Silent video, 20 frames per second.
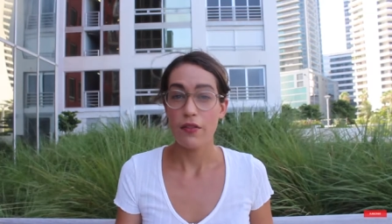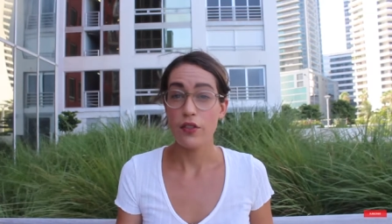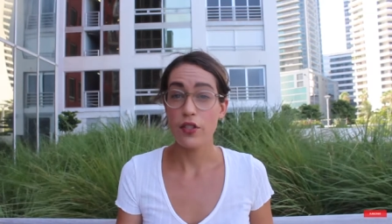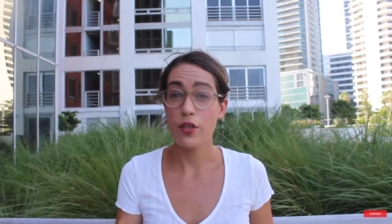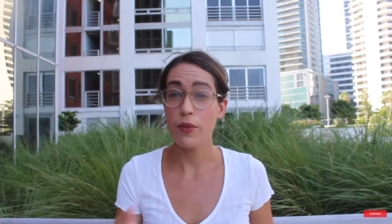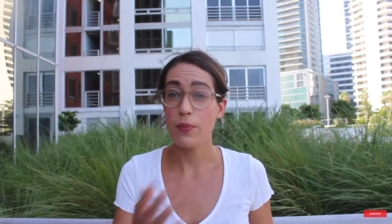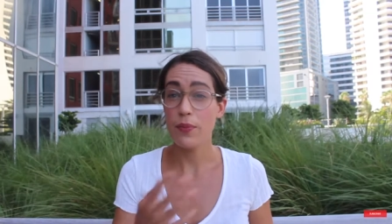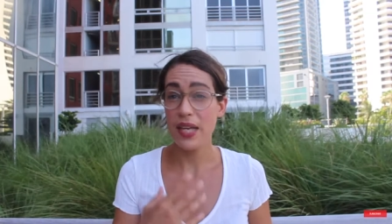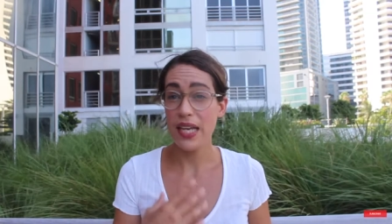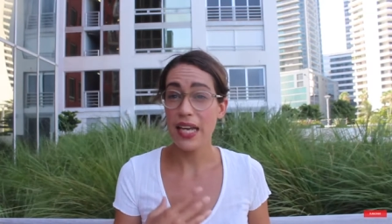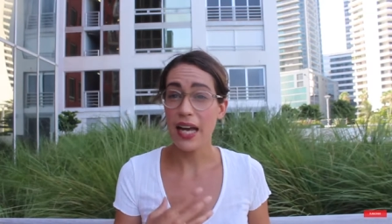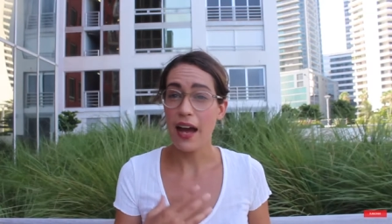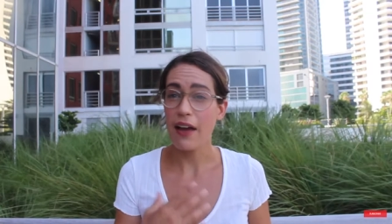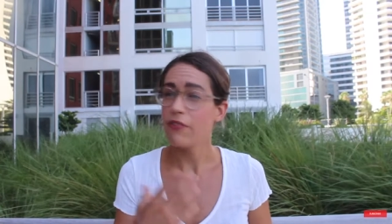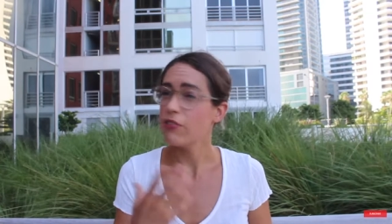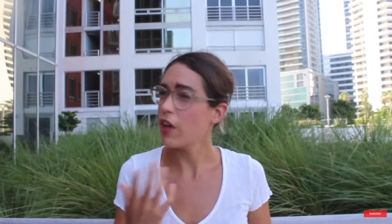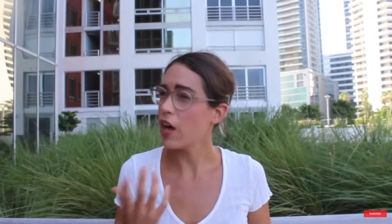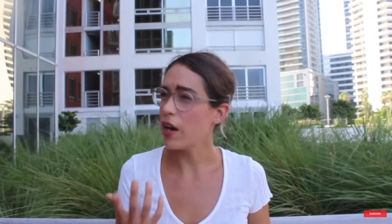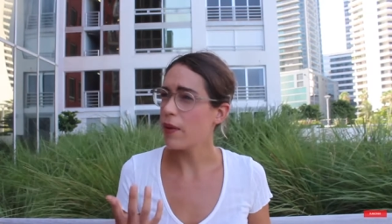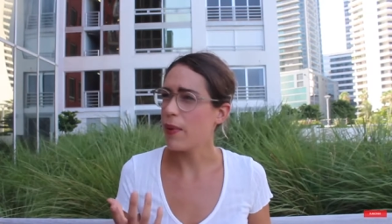To me, I
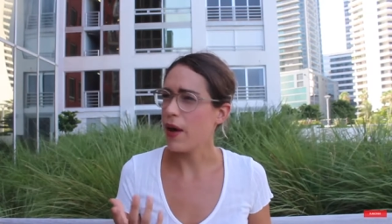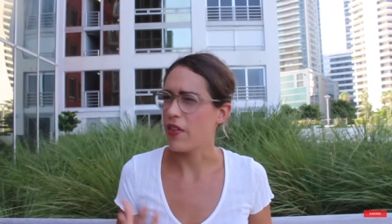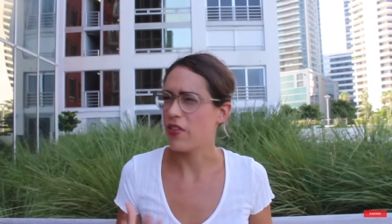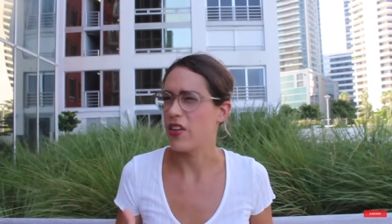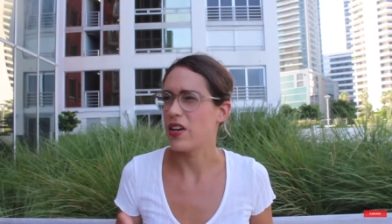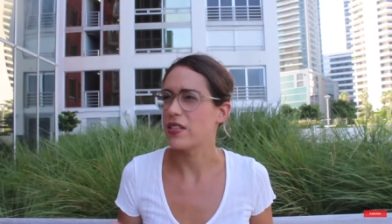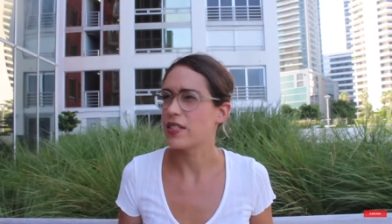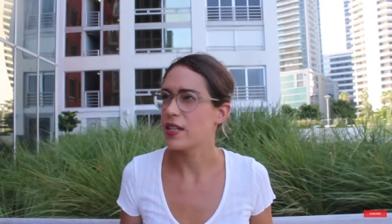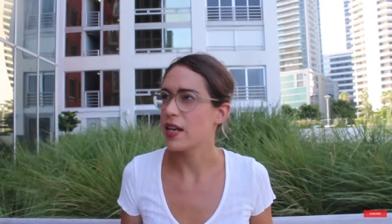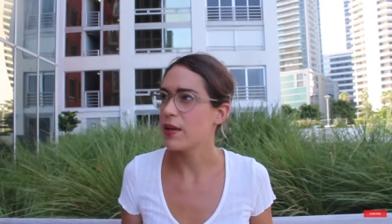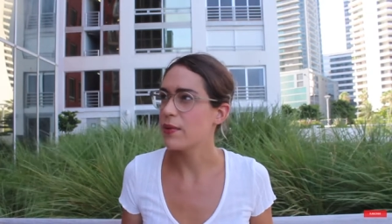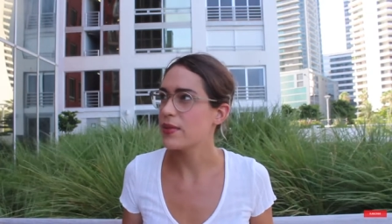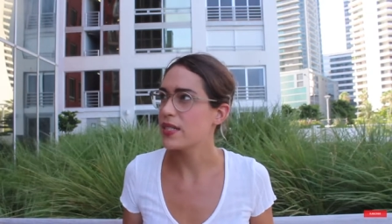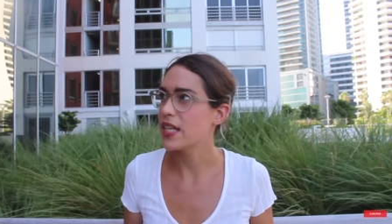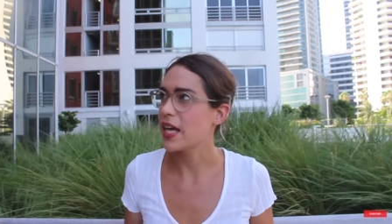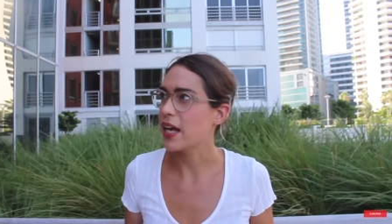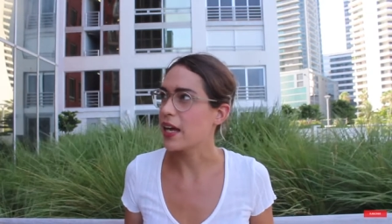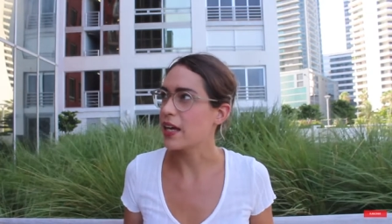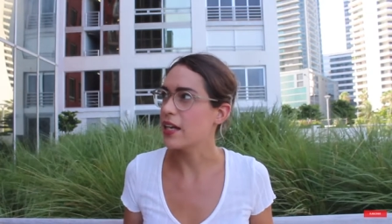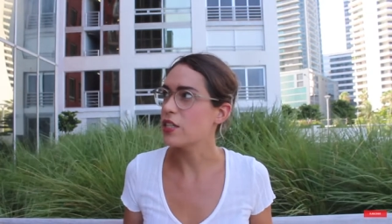thought about this and I was
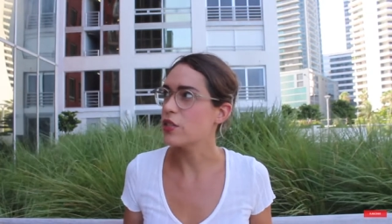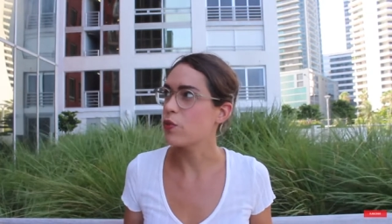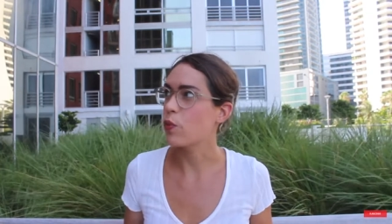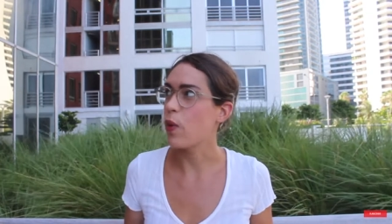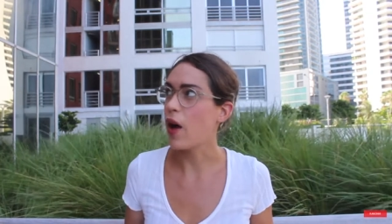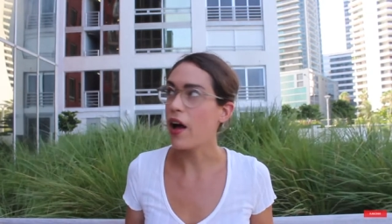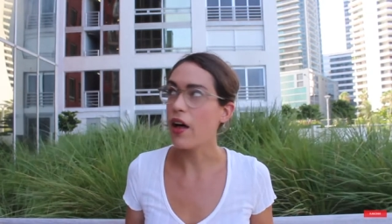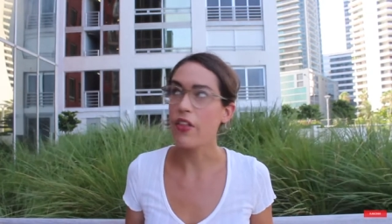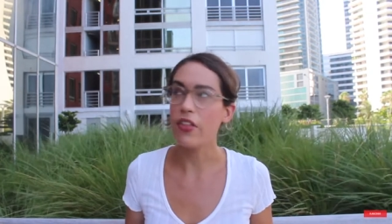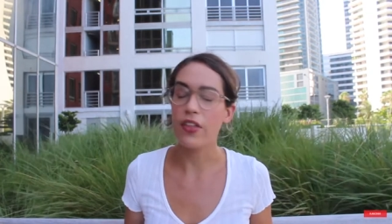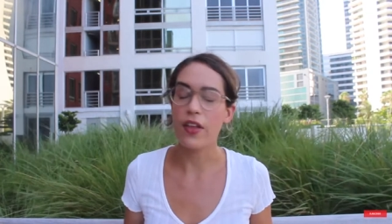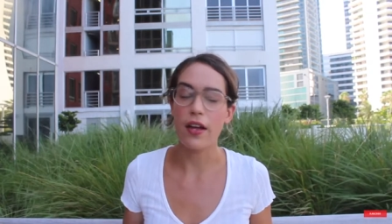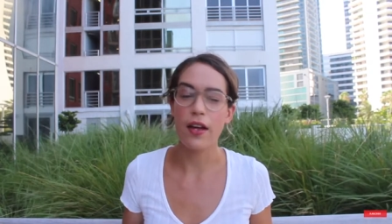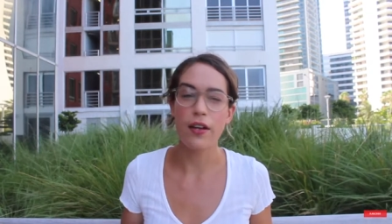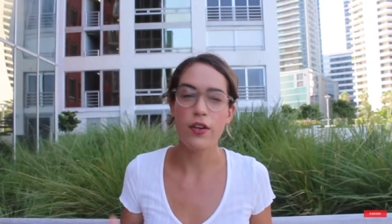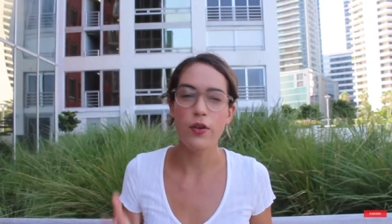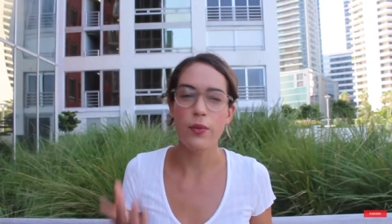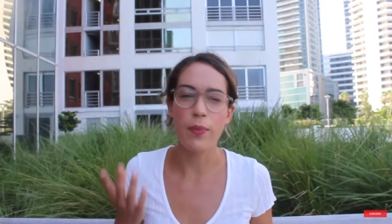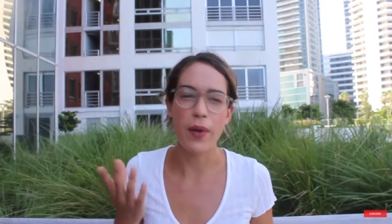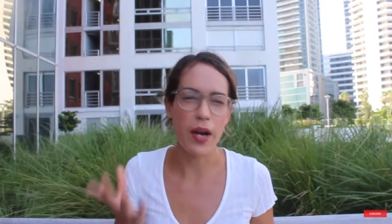like, is wealth
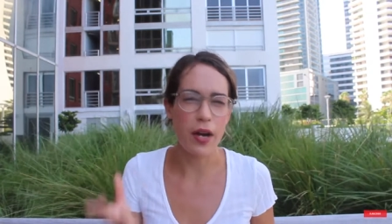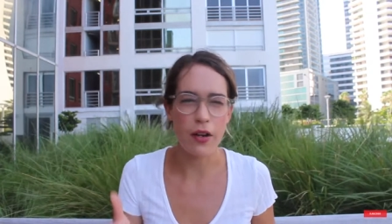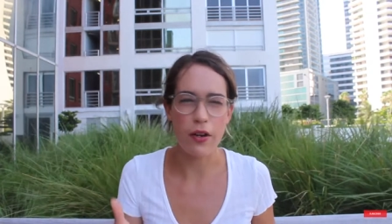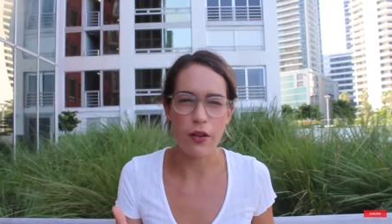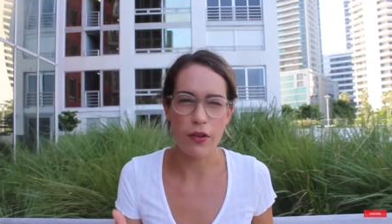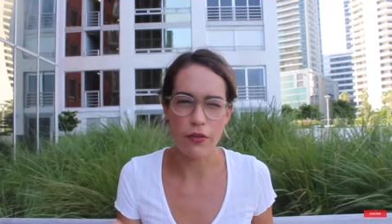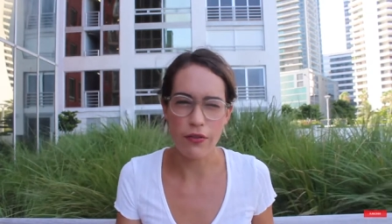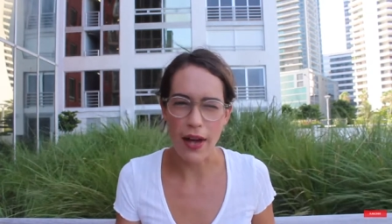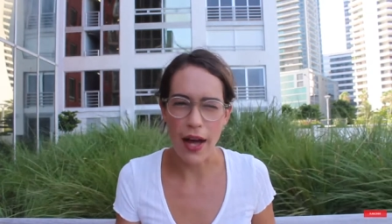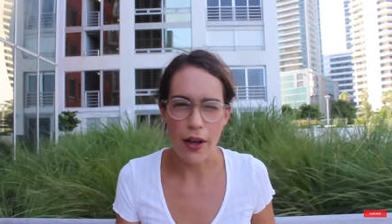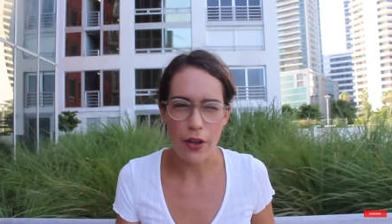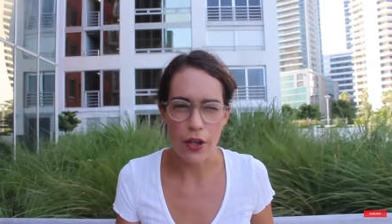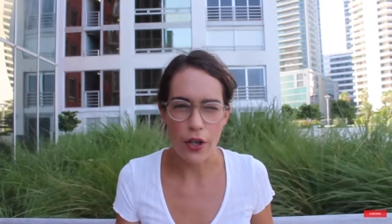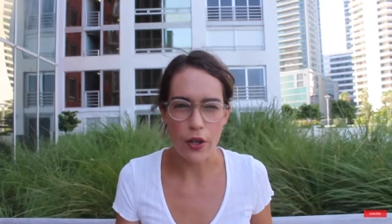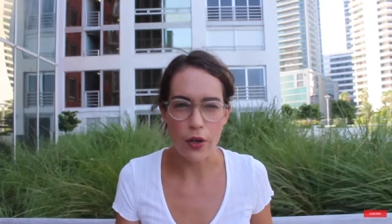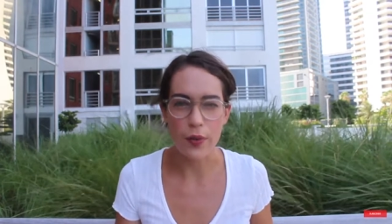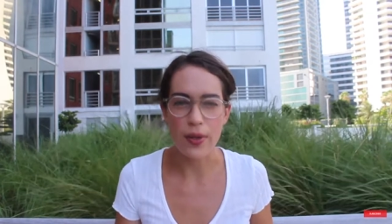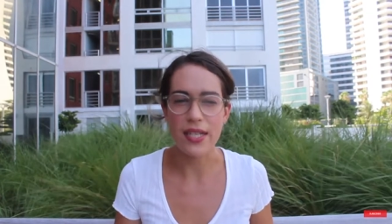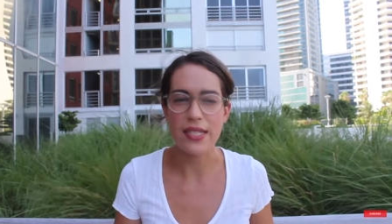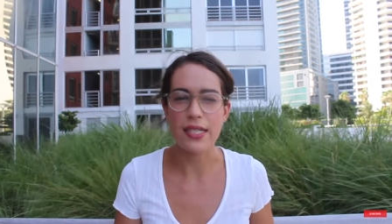a numerical
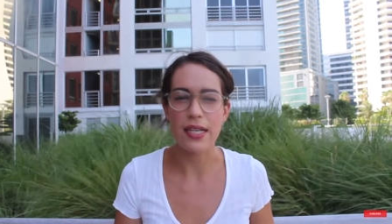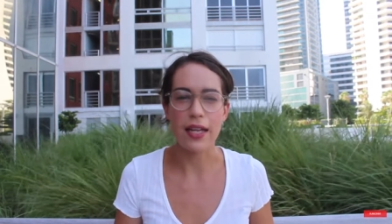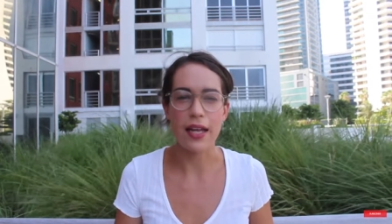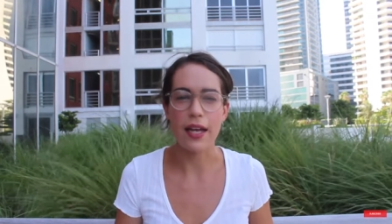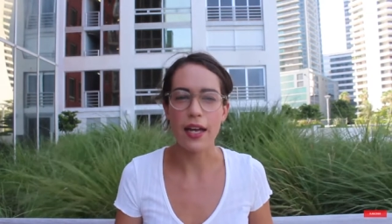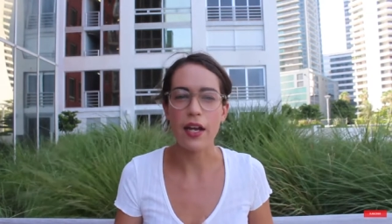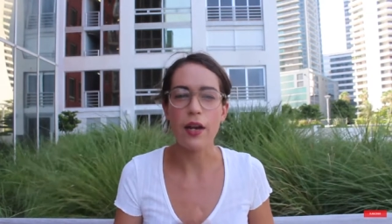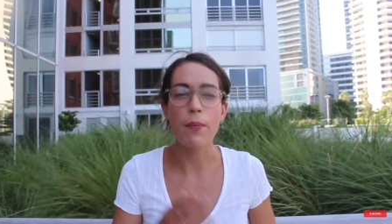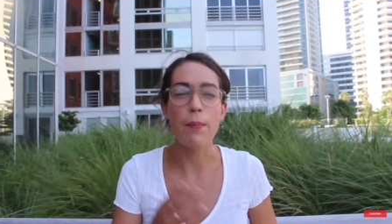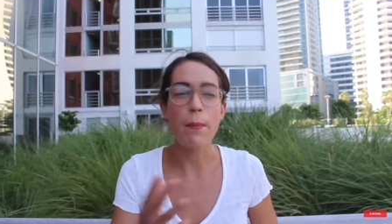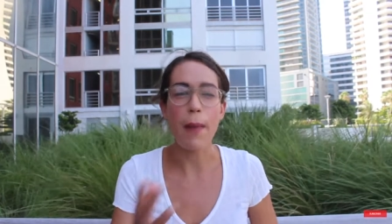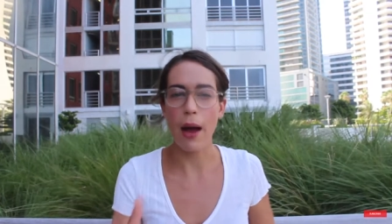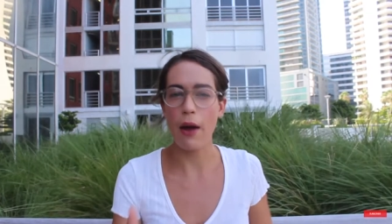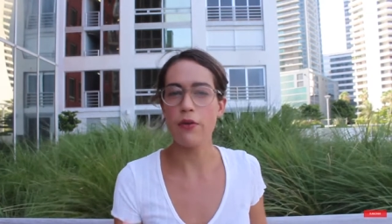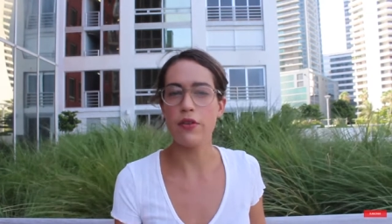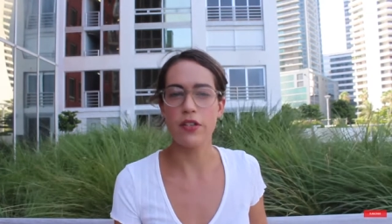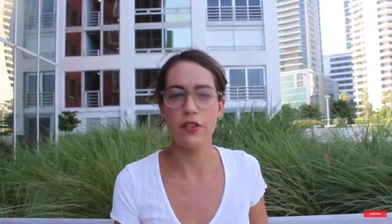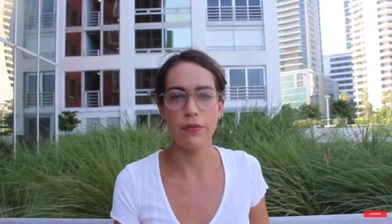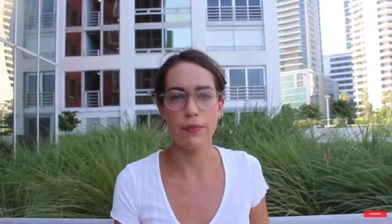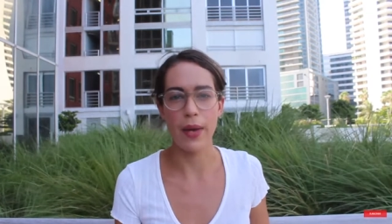value? Is it like an
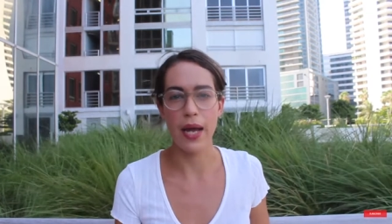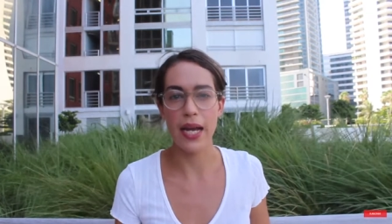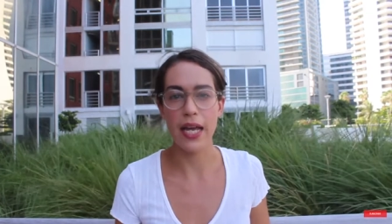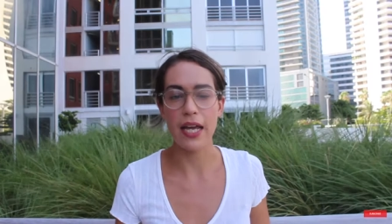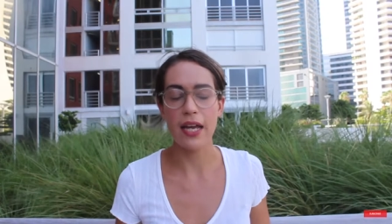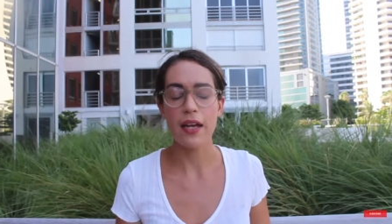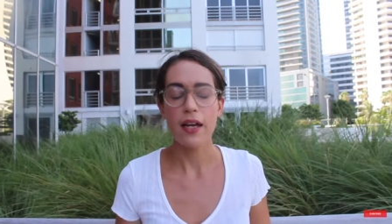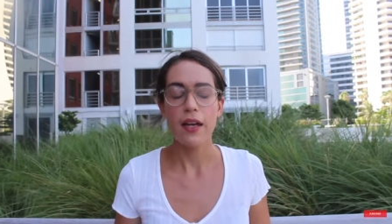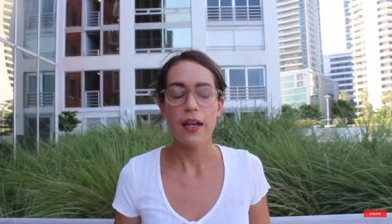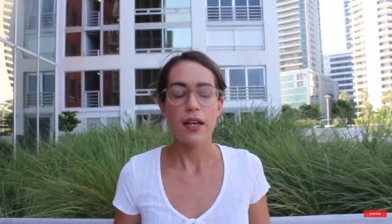amount of money?